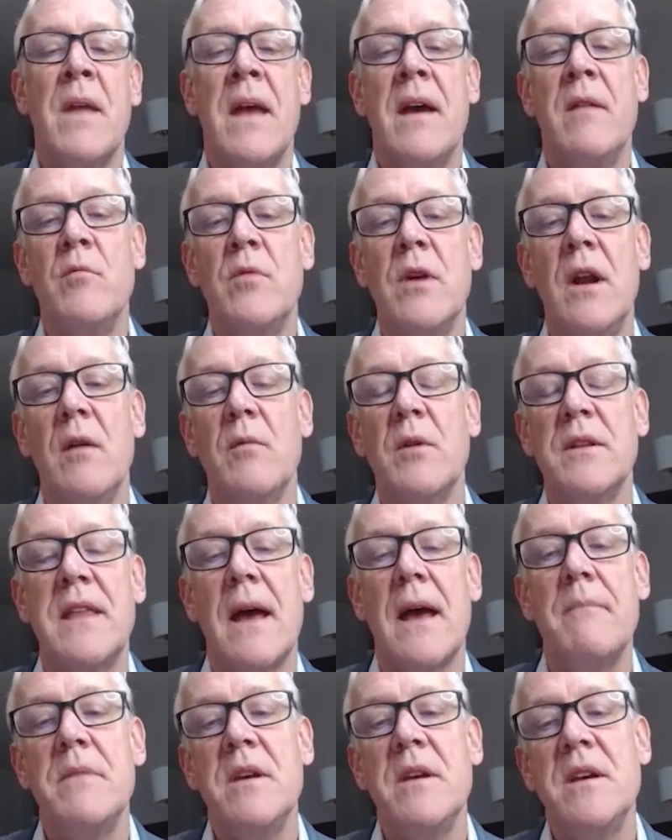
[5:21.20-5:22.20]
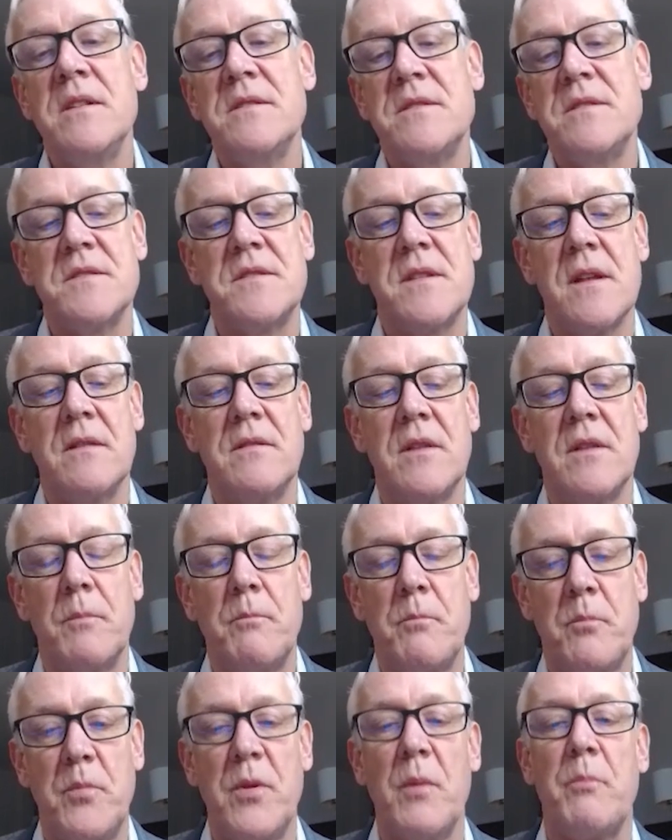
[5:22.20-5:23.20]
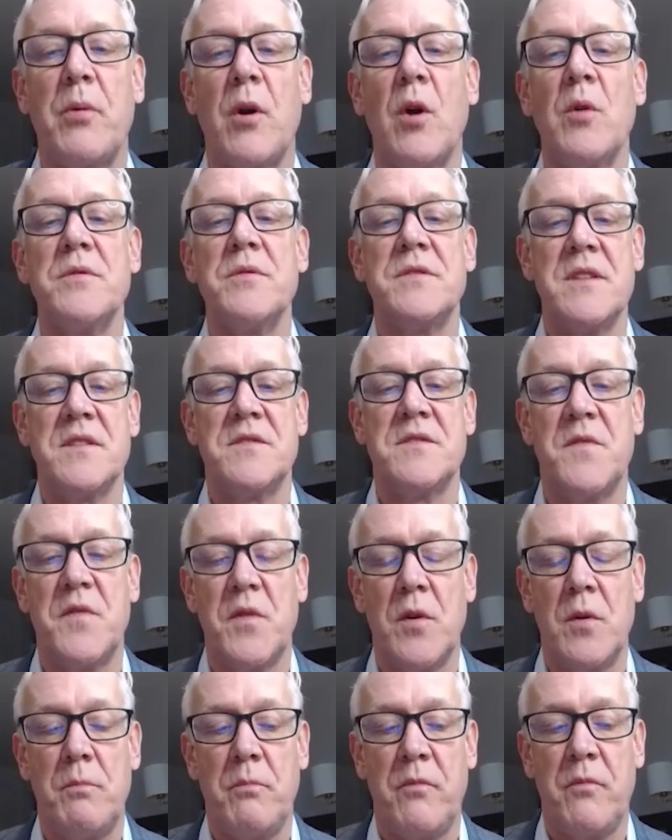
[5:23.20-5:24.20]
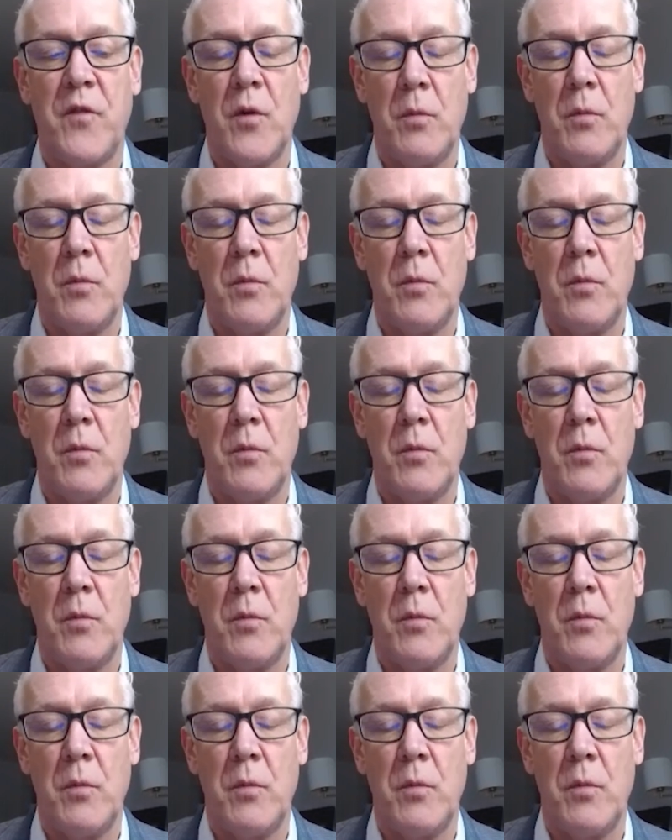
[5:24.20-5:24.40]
Yep. And really what that means is that the process for